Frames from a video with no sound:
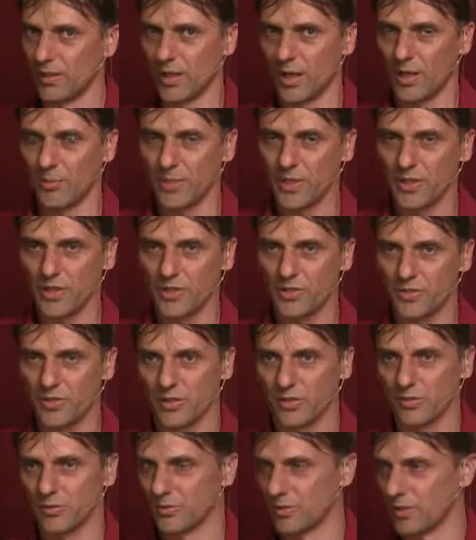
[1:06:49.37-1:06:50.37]
application
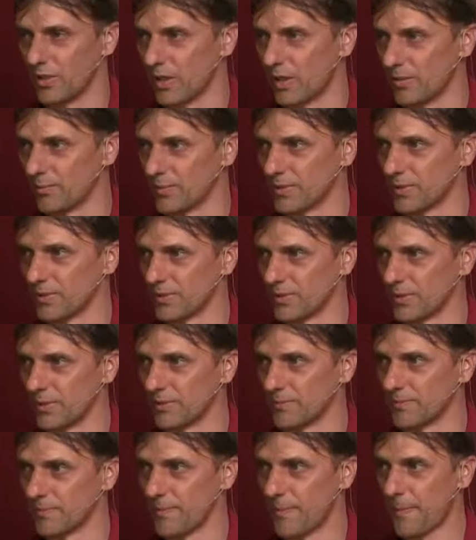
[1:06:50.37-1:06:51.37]
into the ground, yeah.
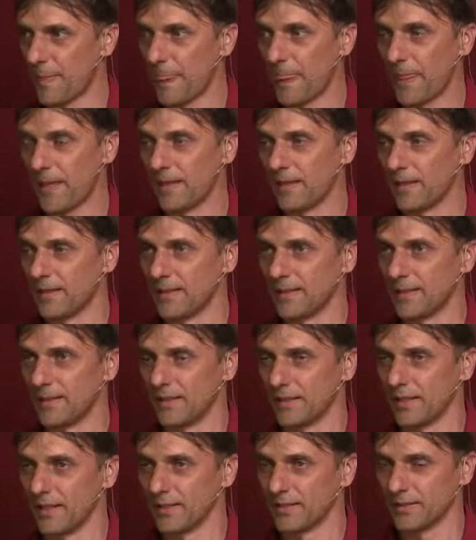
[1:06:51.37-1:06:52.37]

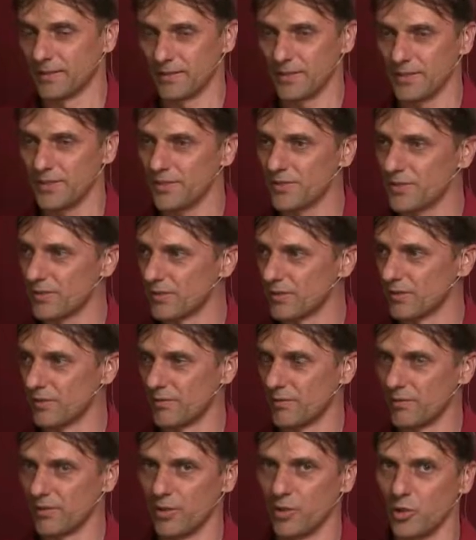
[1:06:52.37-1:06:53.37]
Again, this is
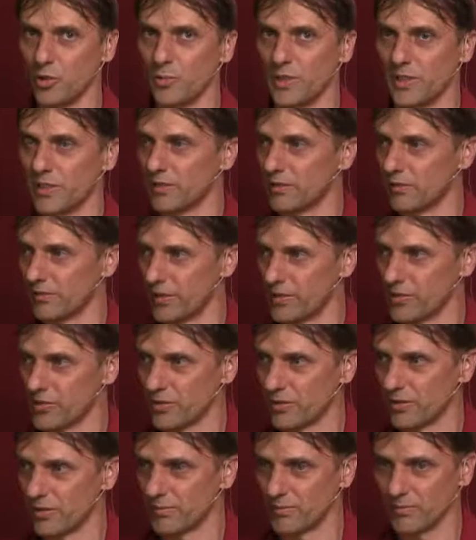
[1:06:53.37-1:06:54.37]
human
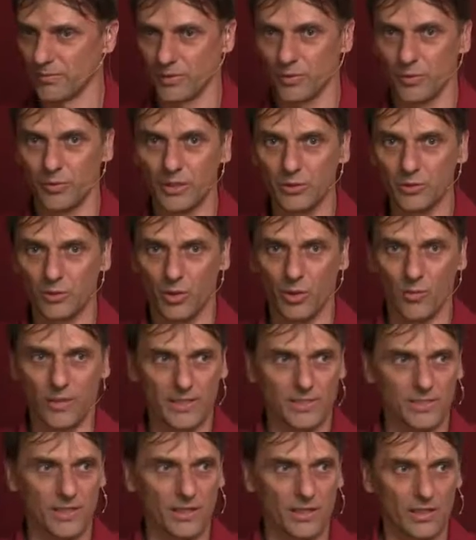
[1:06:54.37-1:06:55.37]
intervention. You need to know
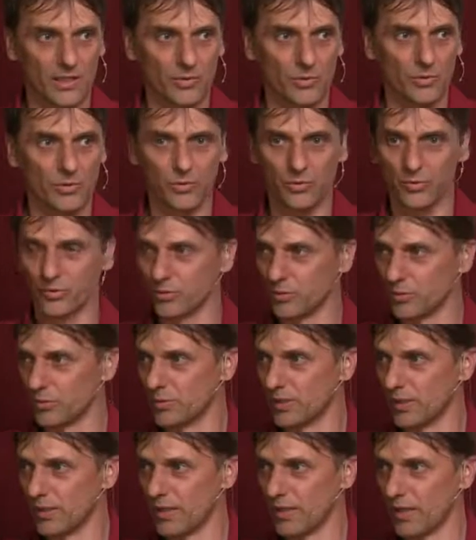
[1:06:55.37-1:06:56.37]
exactly what to do
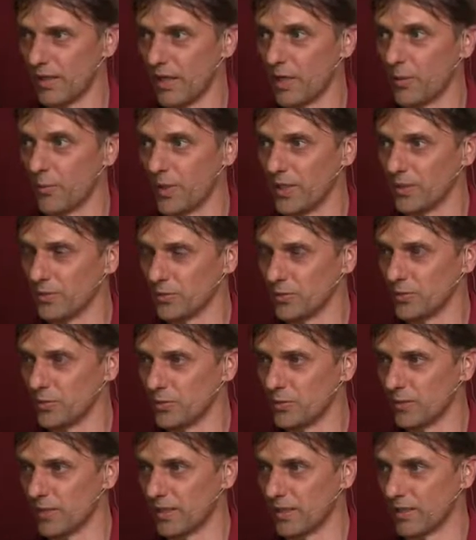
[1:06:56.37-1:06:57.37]
and when to
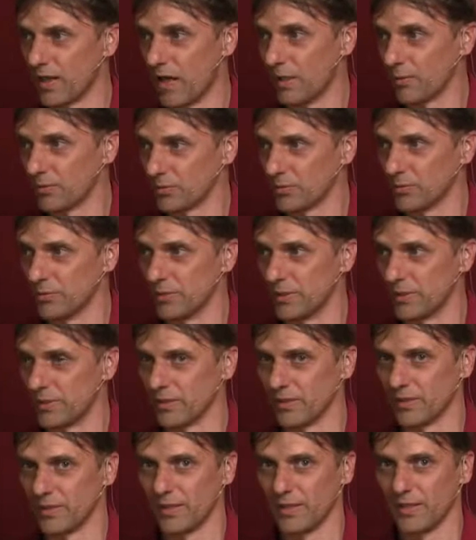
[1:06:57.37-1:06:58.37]
do and how to do it.
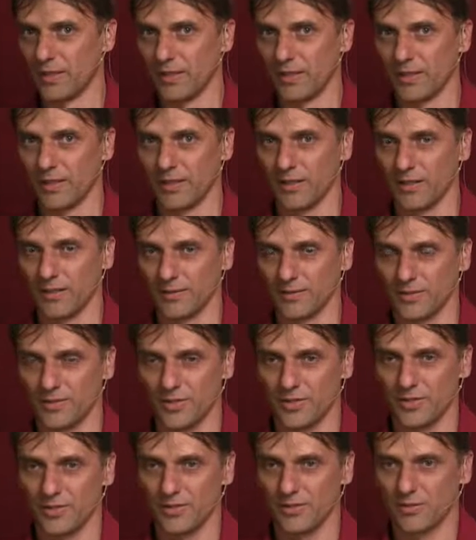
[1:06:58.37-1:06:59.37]
Uh,
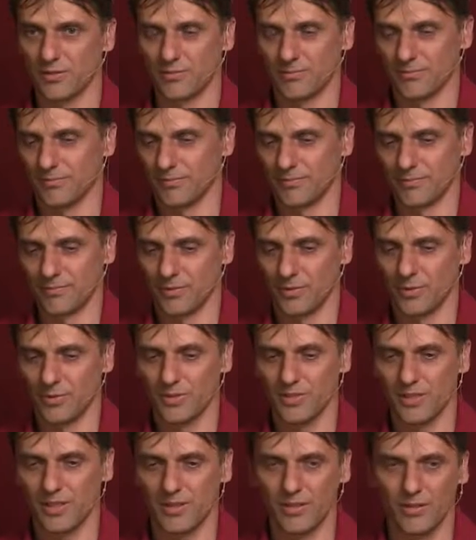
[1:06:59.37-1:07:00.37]
just don't
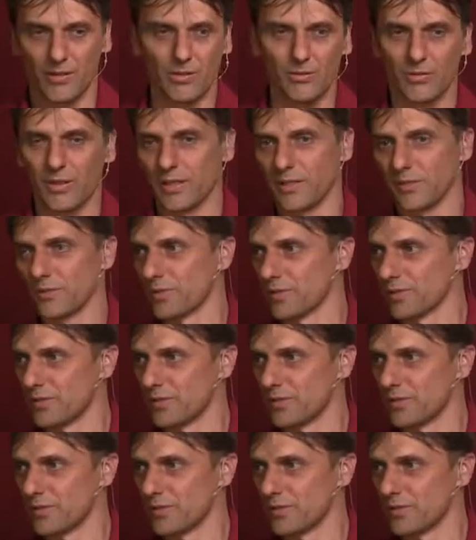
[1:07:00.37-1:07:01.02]
say, oh, I use